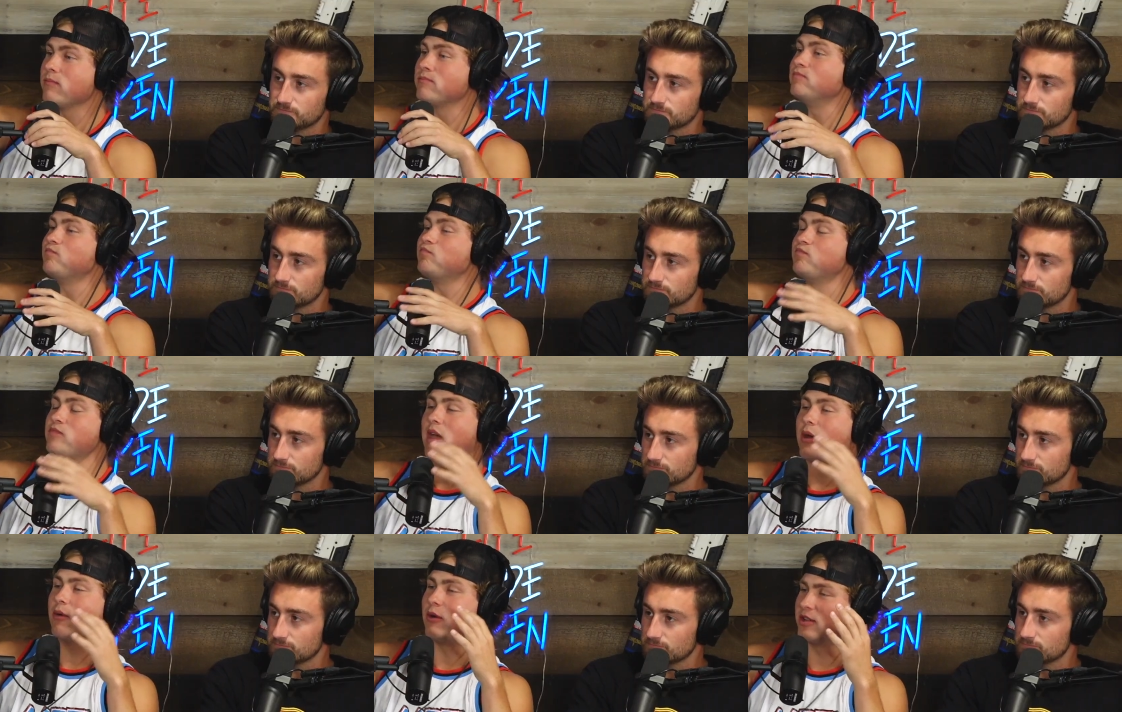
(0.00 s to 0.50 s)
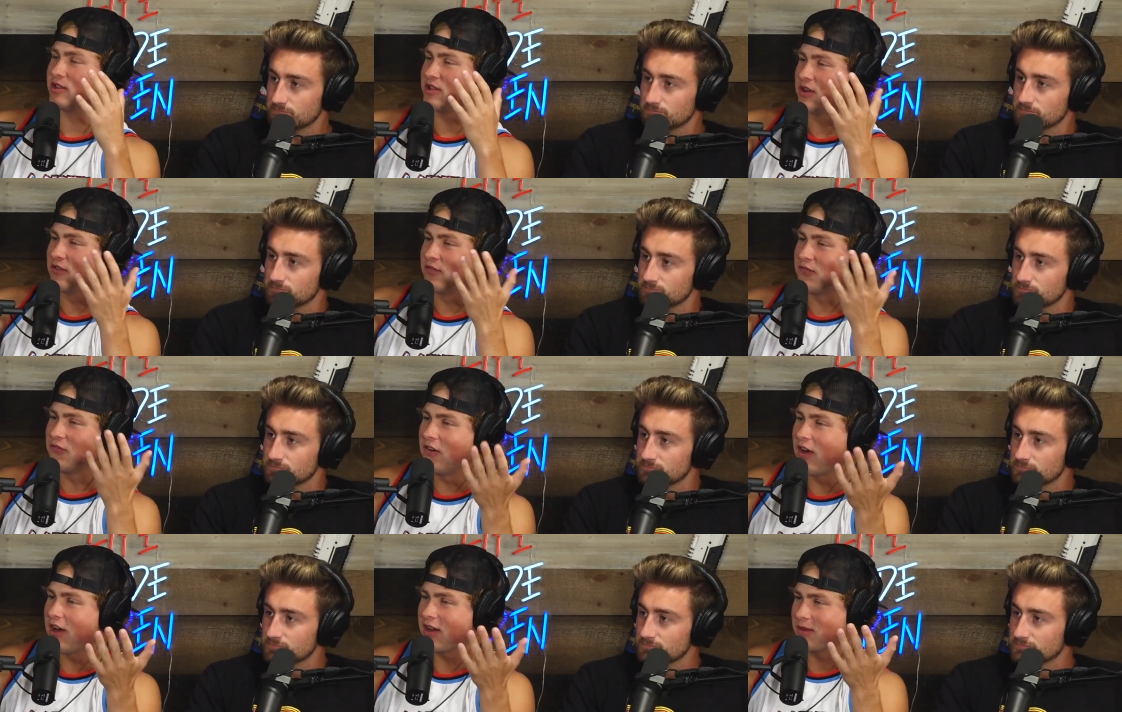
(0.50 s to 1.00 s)
Speaker 1: I'd oh, say
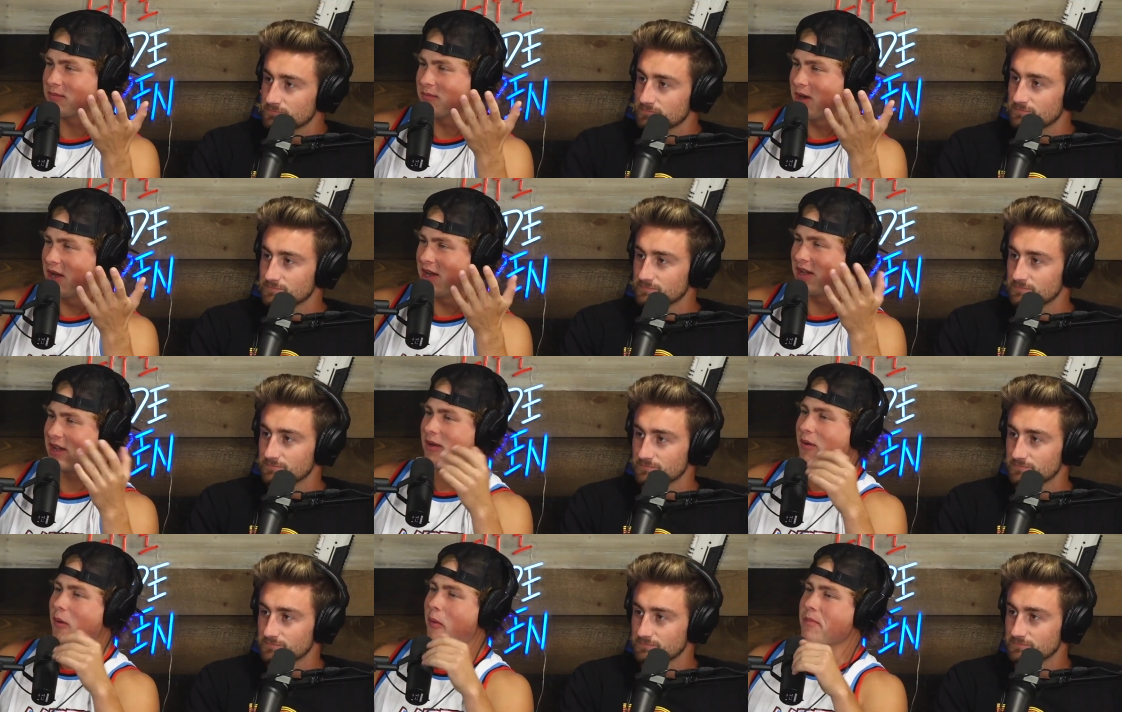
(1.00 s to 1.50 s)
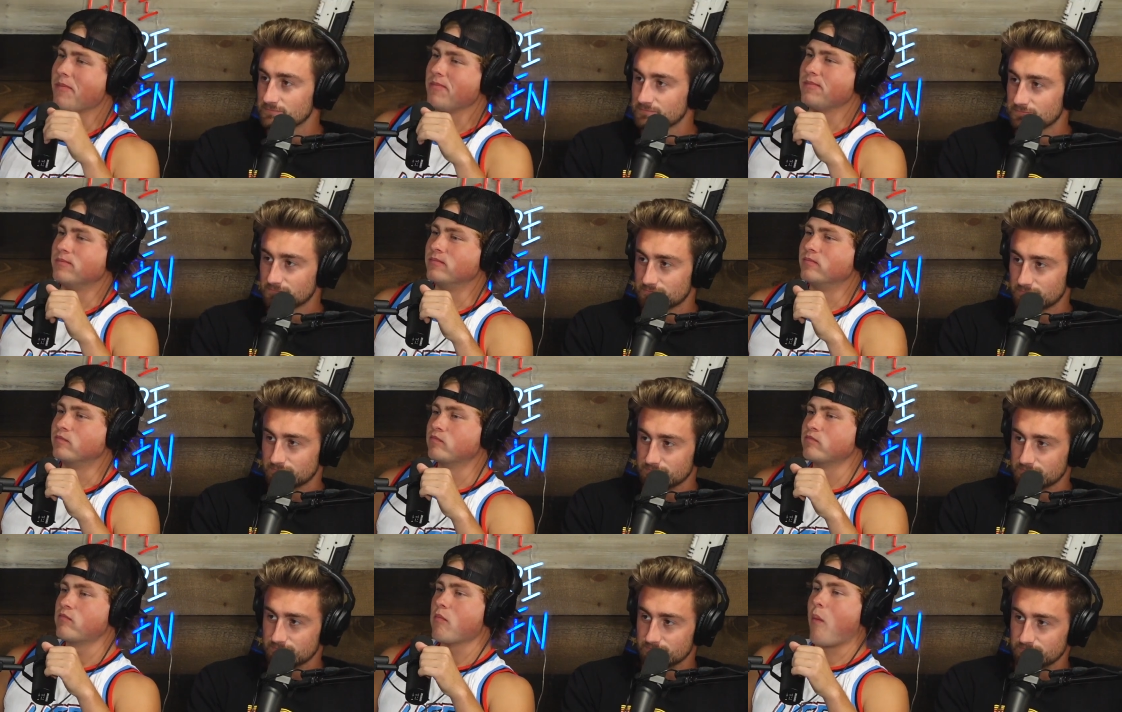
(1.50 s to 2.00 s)
fuck, this summer, Mike?
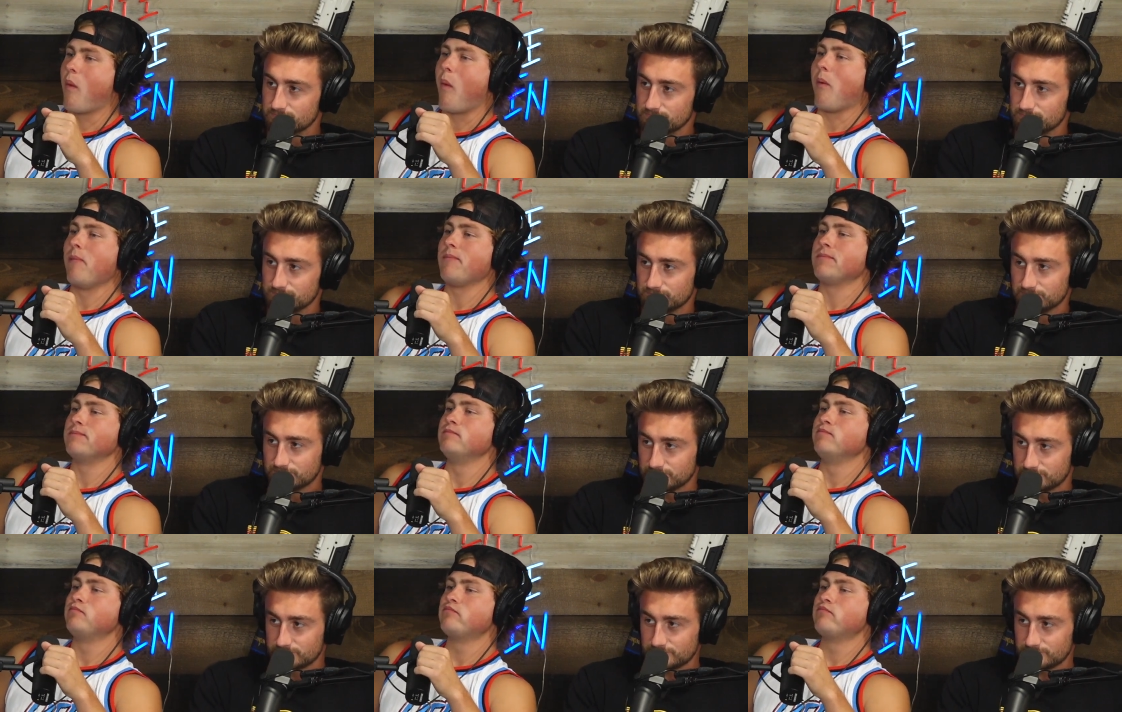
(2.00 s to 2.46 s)
this summer,